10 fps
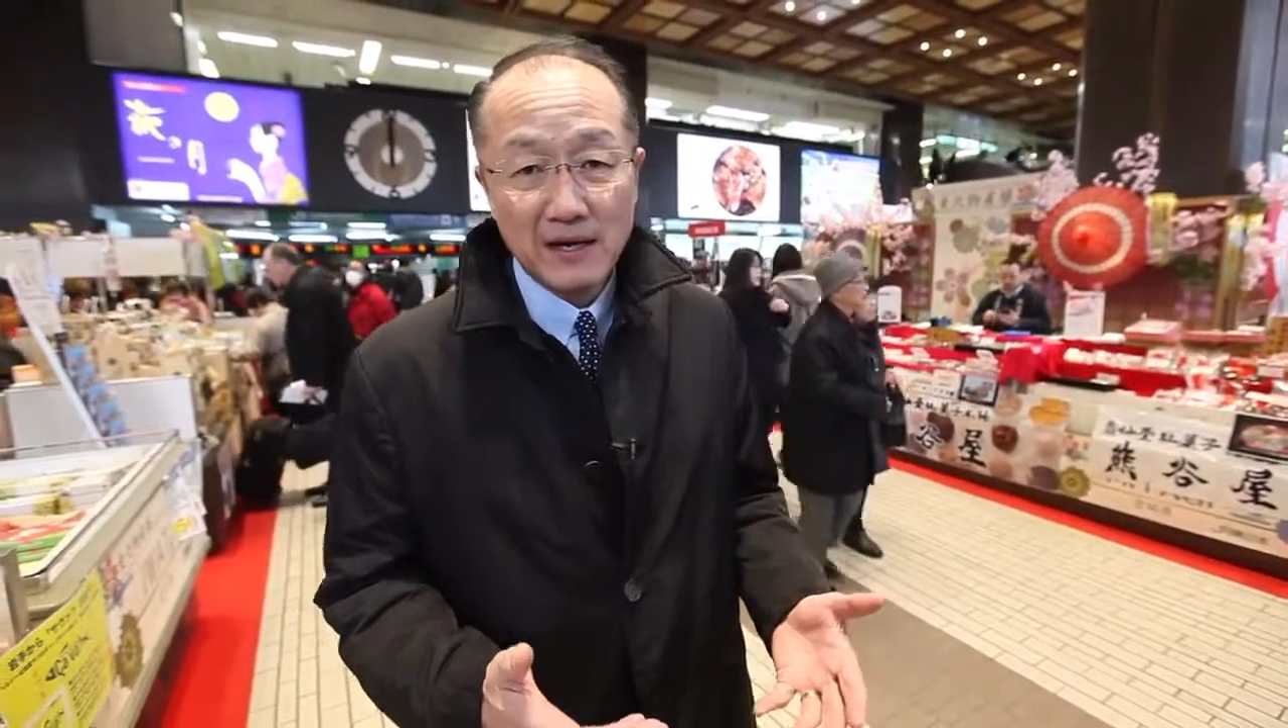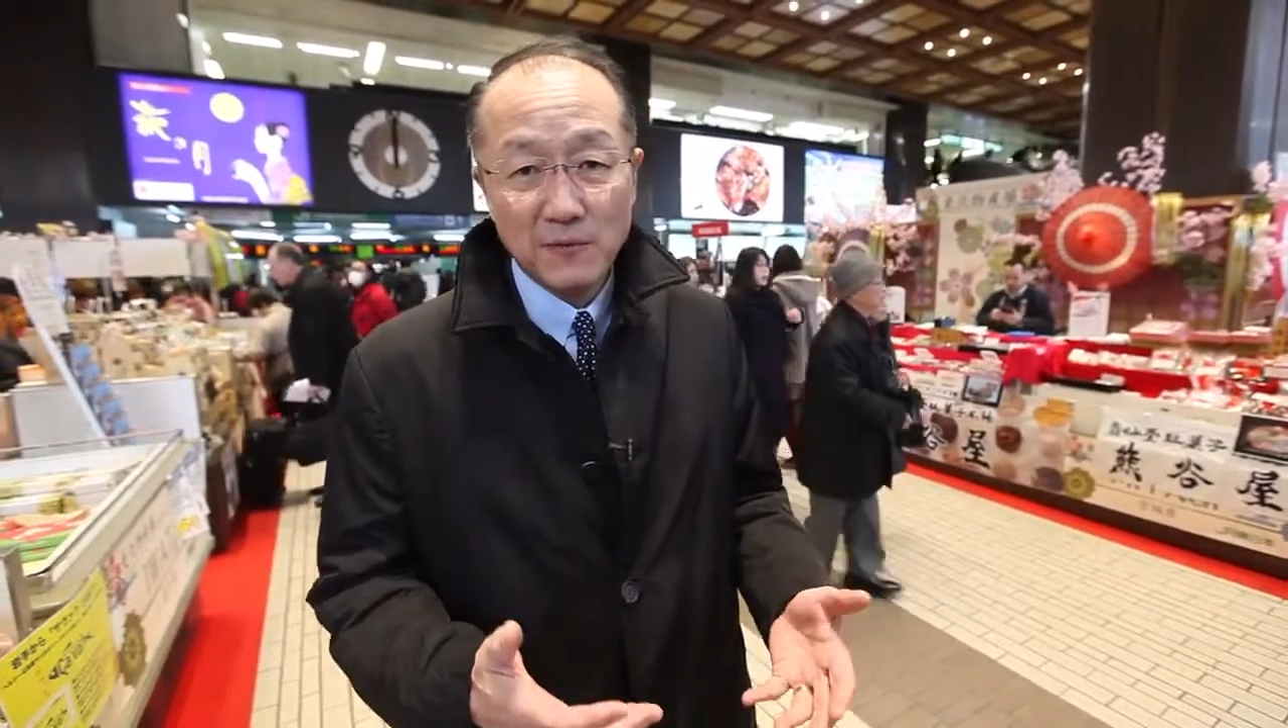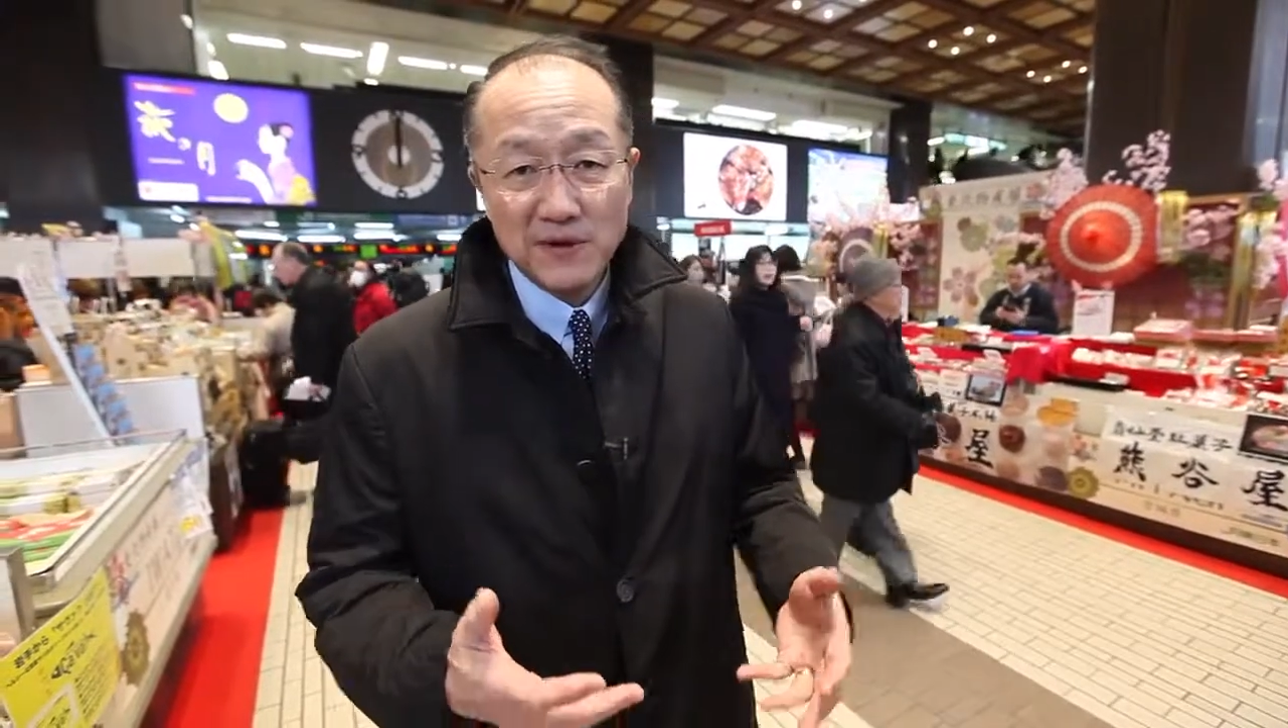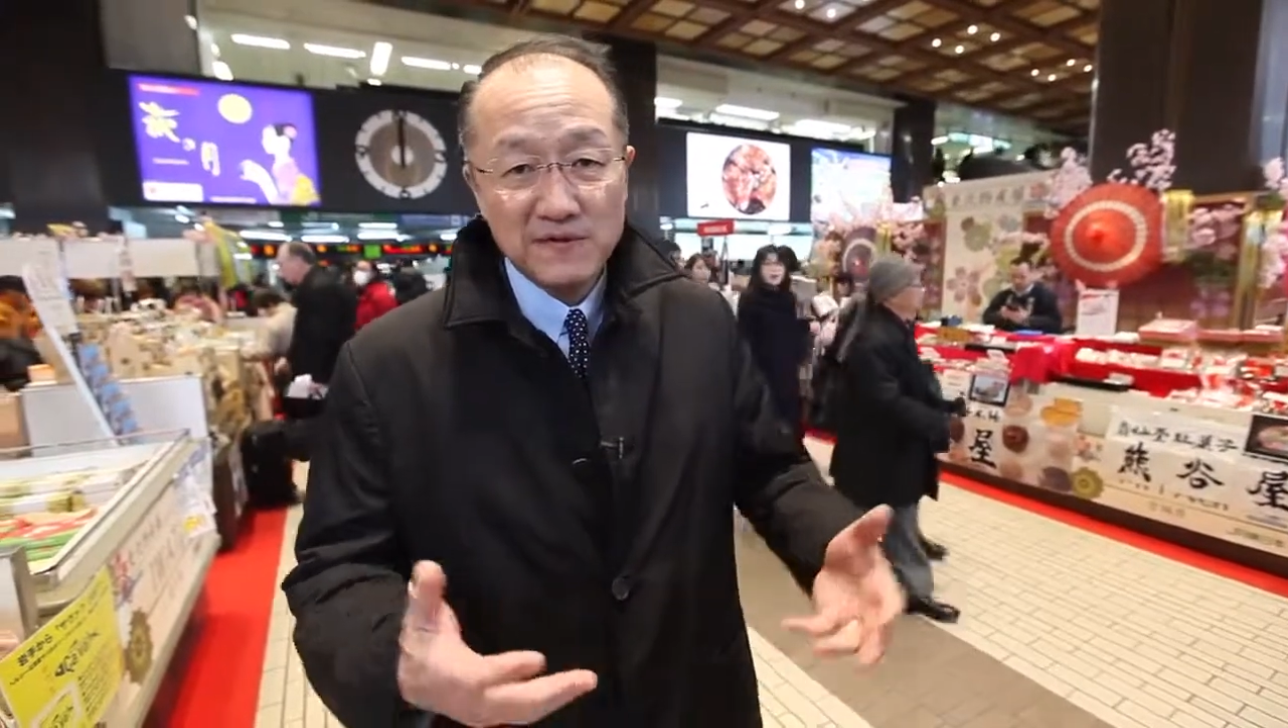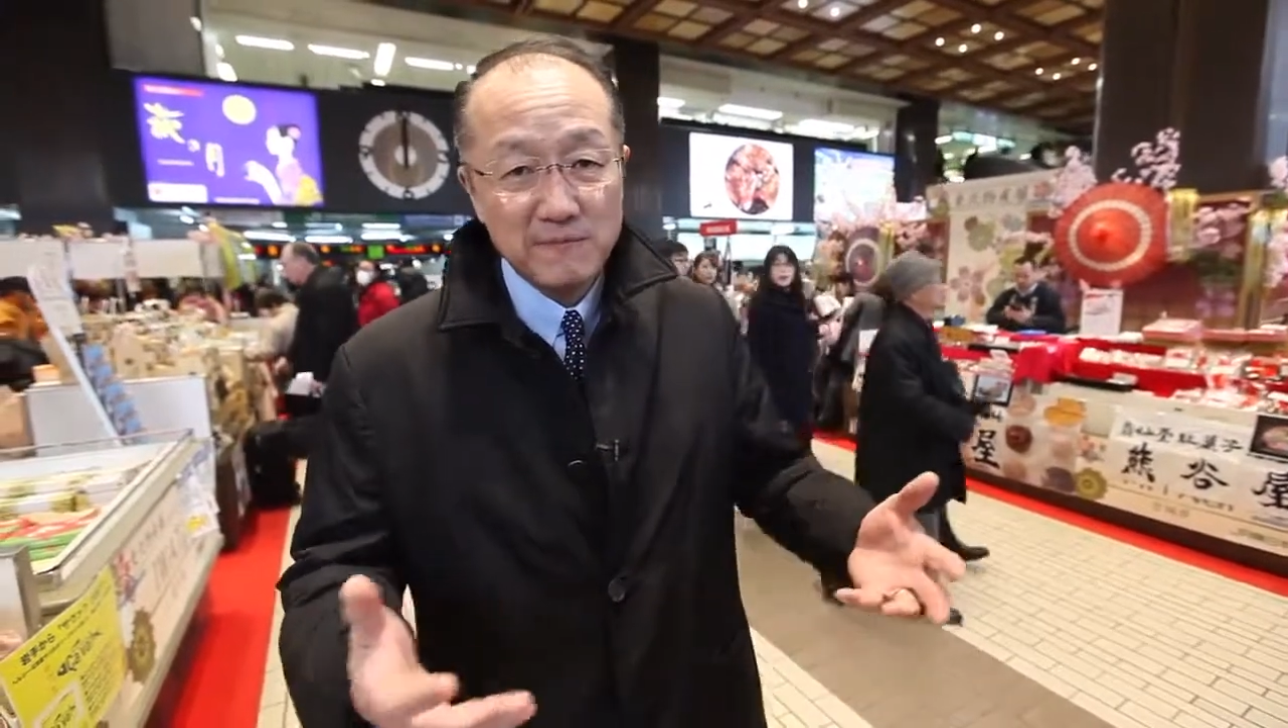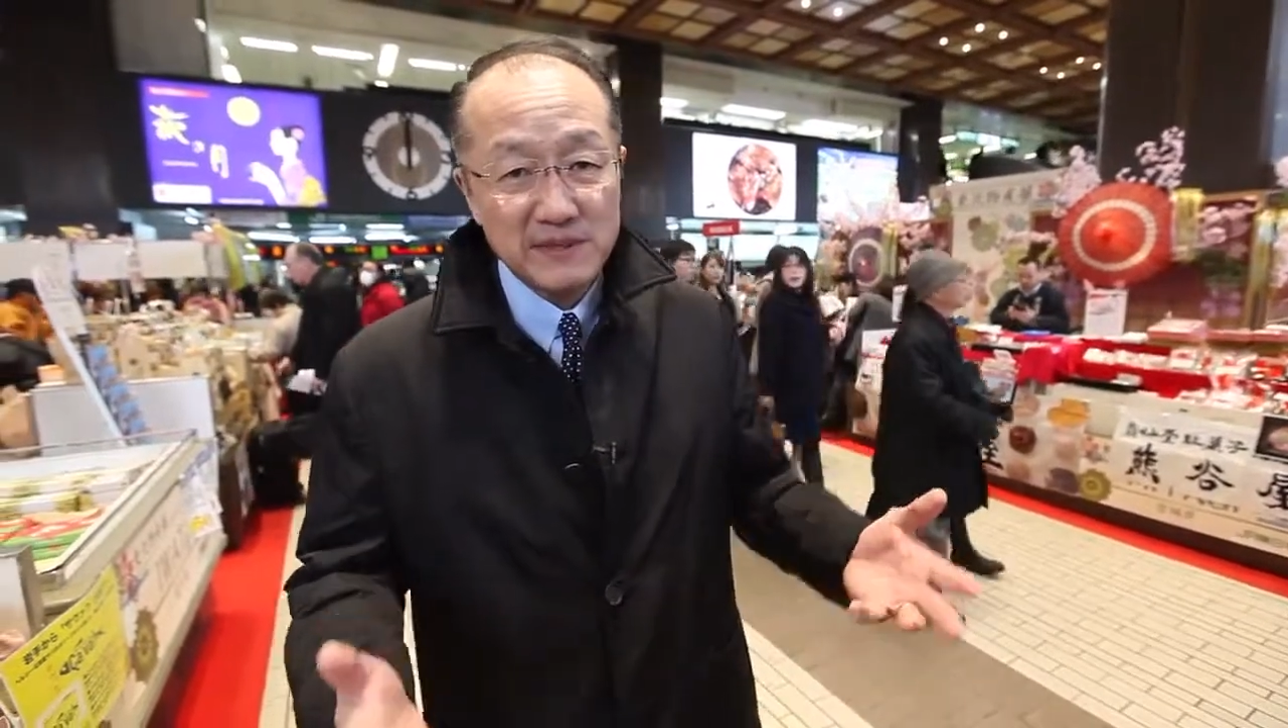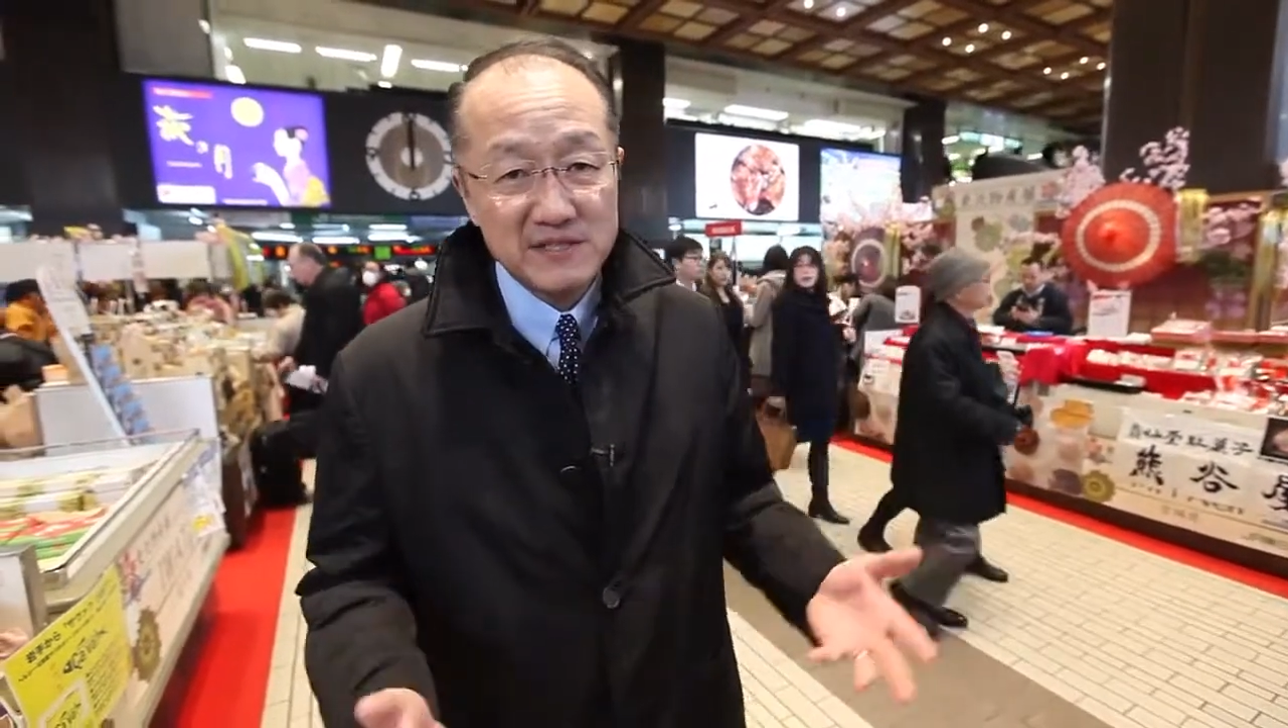We've been